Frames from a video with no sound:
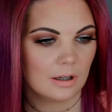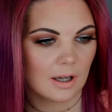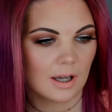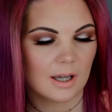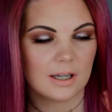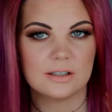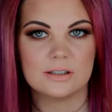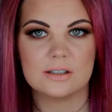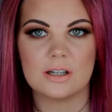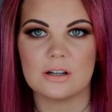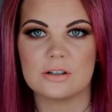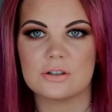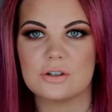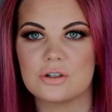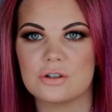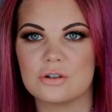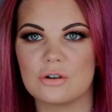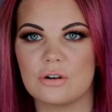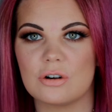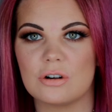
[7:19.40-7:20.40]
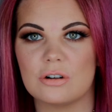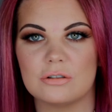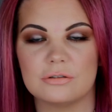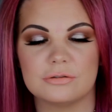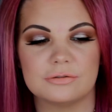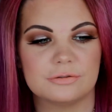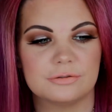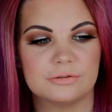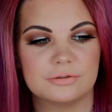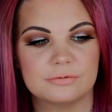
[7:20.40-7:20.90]
It does sort
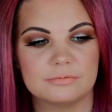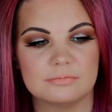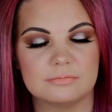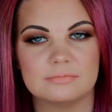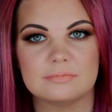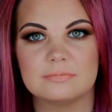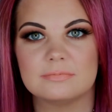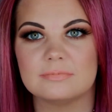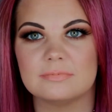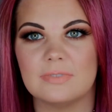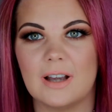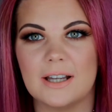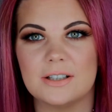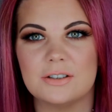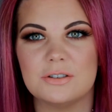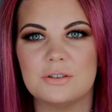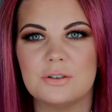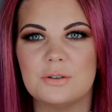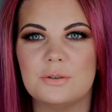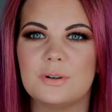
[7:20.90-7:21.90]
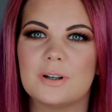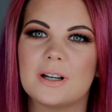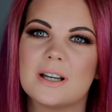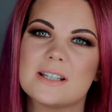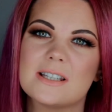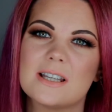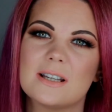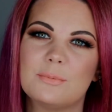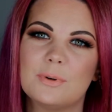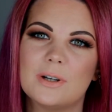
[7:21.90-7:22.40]
of, I don't know,
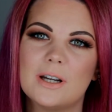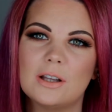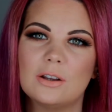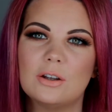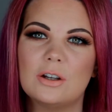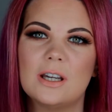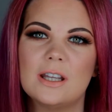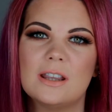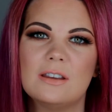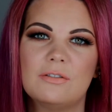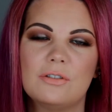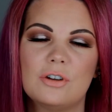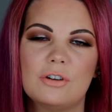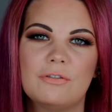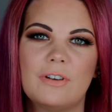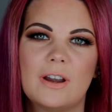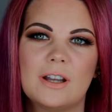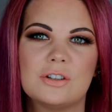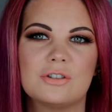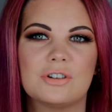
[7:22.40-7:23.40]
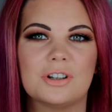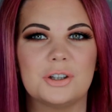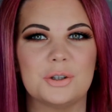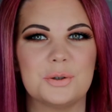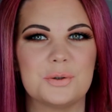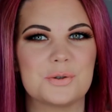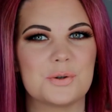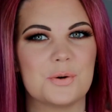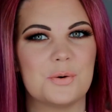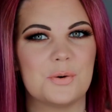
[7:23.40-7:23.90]
because when I look in the viewfinder, it
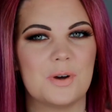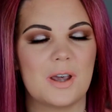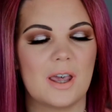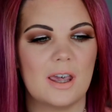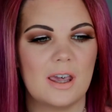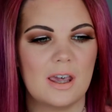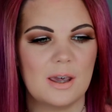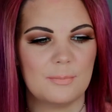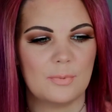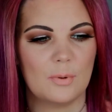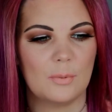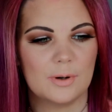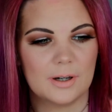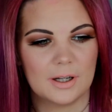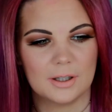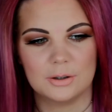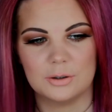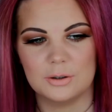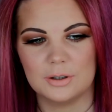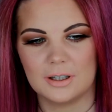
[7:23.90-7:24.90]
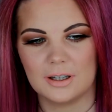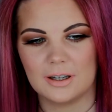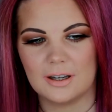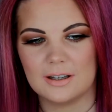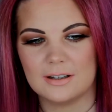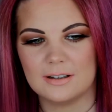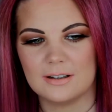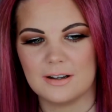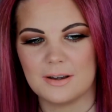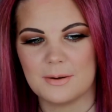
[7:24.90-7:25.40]
looks okay, but when I look
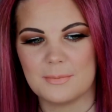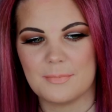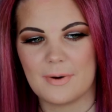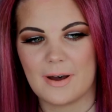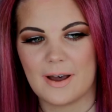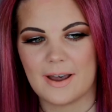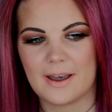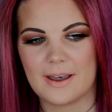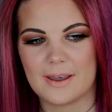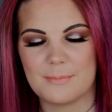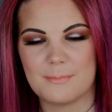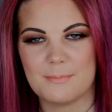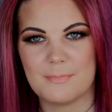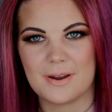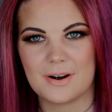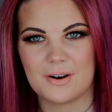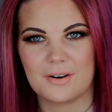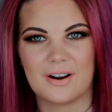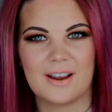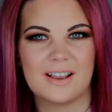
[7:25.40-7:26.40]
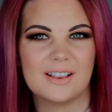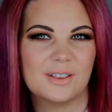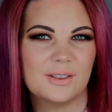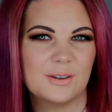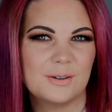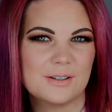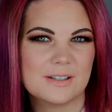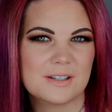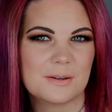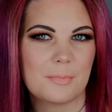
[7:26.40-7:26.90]
in my mirror, it
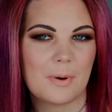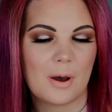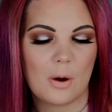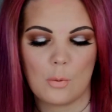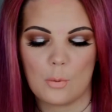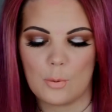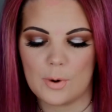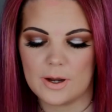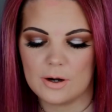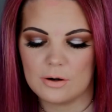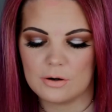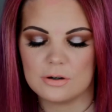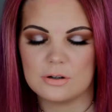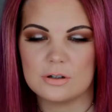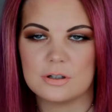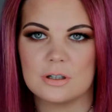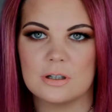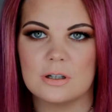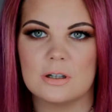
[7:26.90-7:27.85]
looks a bit weird.